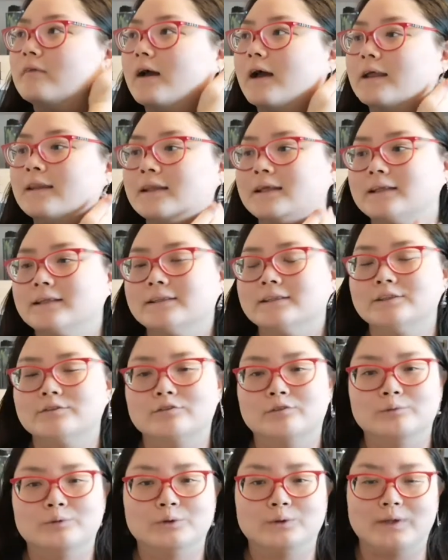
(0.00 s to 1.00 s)
I think this is
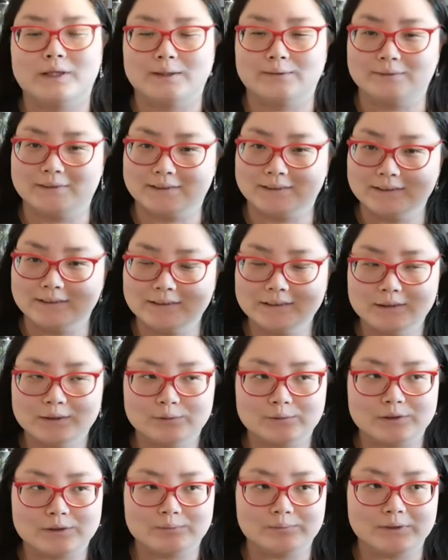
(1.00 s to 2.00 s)
from 2000,
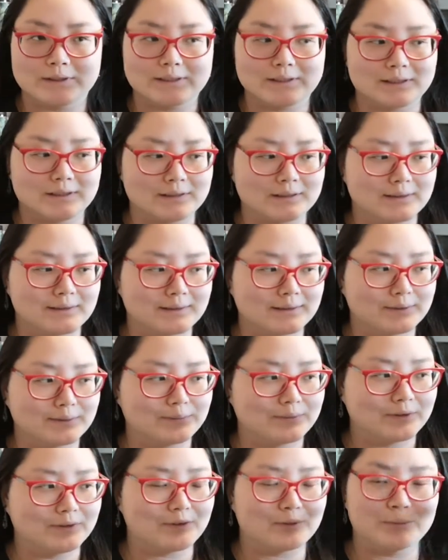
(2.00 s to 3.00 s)
which makes it
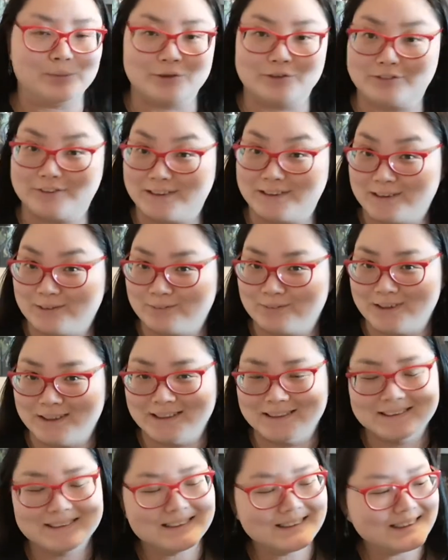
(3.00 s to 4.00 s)
one of the more recent
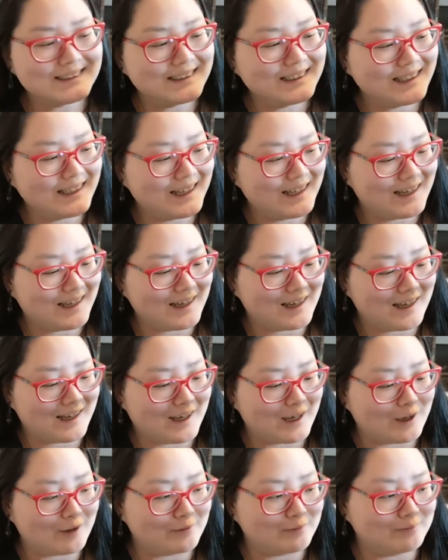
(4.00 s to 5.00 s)
ones.
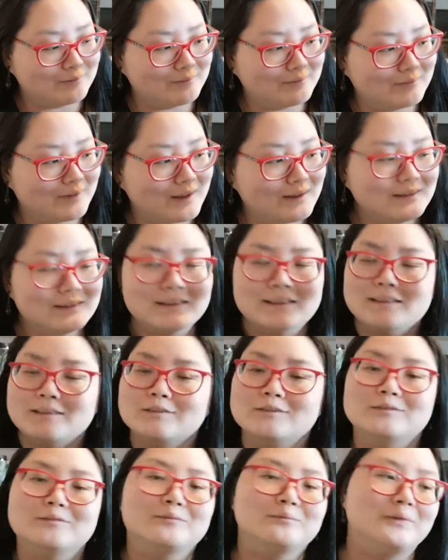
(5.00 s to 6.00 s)
And it
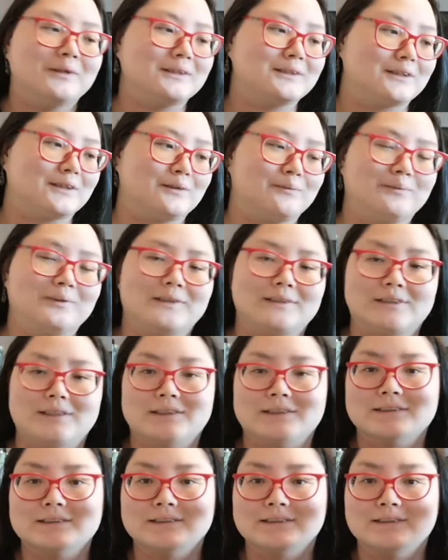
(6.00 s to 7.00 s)
is basically what it
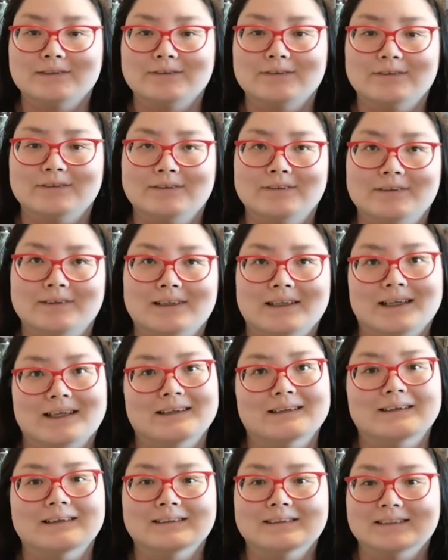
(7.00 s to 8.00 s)
says on the
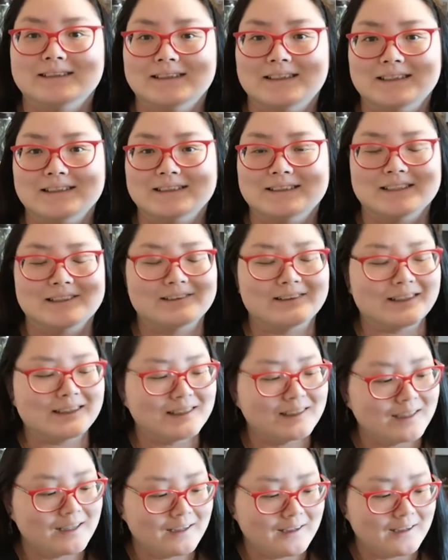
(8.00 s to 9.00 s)
tin. It's a dictionary.